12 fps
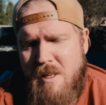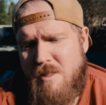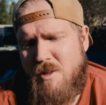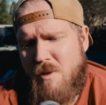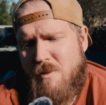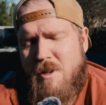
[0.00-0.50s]

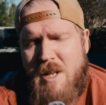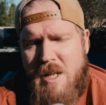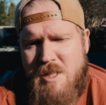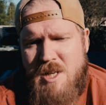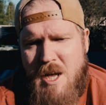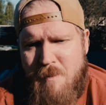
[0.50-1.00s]
So the
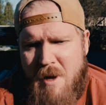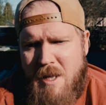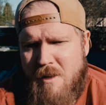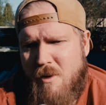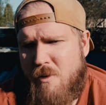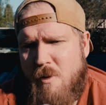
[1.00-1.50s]
DJI
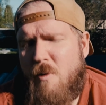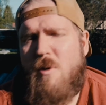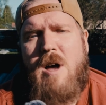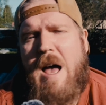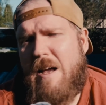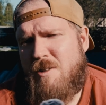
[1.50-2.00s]
mic, or
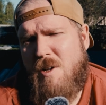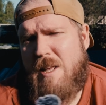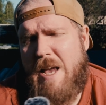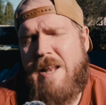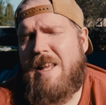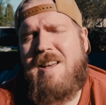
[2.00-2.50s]

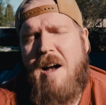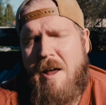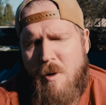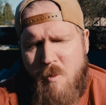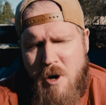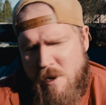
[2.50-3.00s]
actually any kind
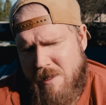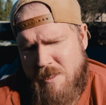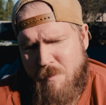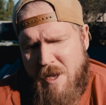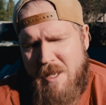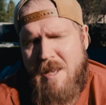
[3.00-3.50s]
of wireless
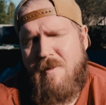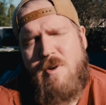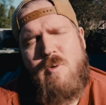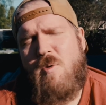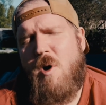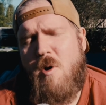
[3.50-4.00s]
mic, even a
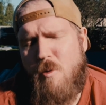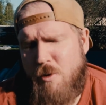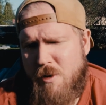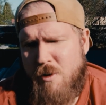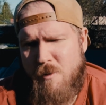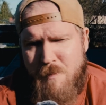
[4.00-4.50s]

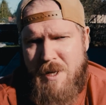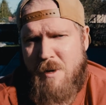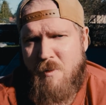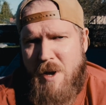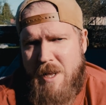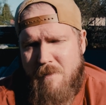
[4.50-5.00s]
Rode, could be
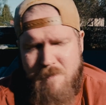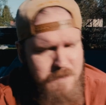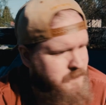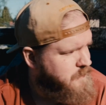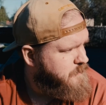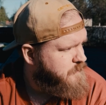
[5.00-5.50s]
great.
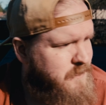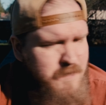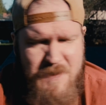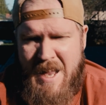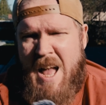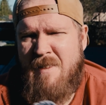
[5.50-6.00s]

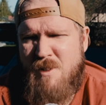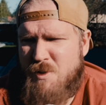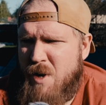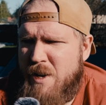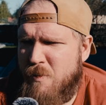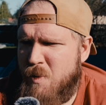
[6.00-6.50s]
I haven't
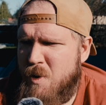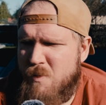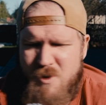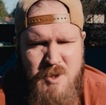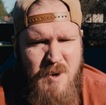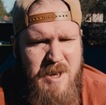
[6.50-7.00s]
tried a Rode,
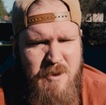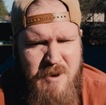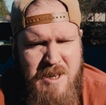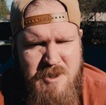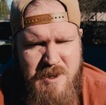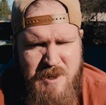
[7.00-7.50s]
so I don't
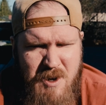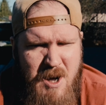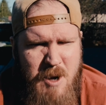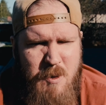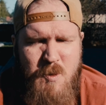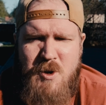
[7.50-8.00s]
actually know
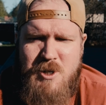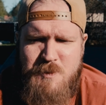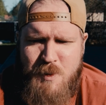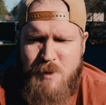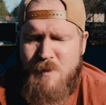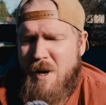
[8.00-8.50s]
how it works,
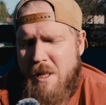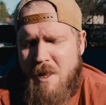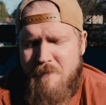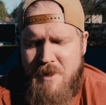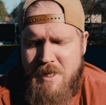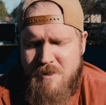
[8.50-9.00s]
but I
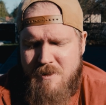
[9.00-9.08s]
love this.